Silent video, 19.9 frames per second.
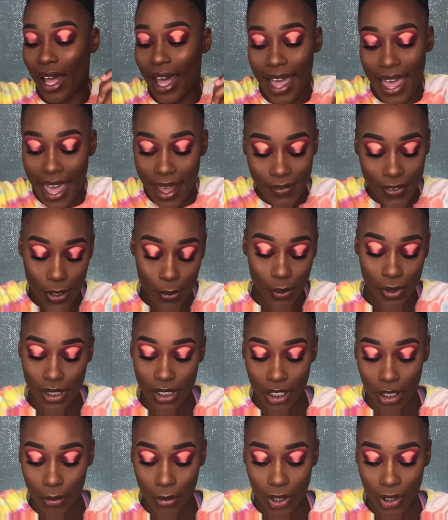I have to put
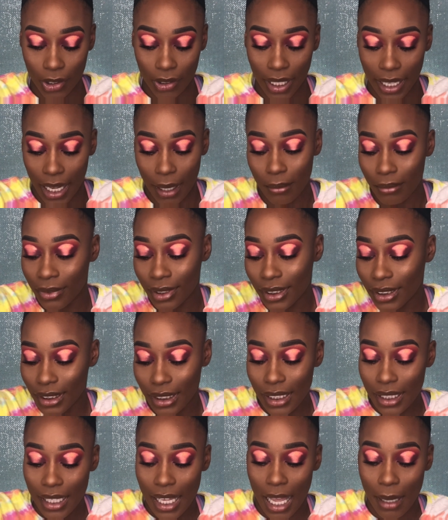some on. Like I'm
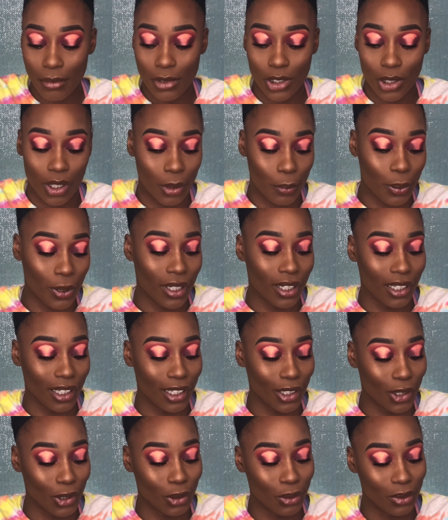just going to put a
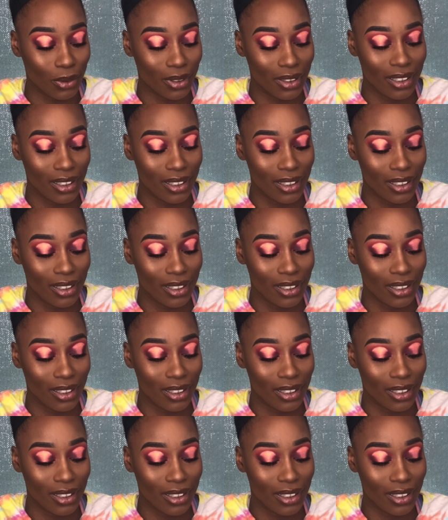little,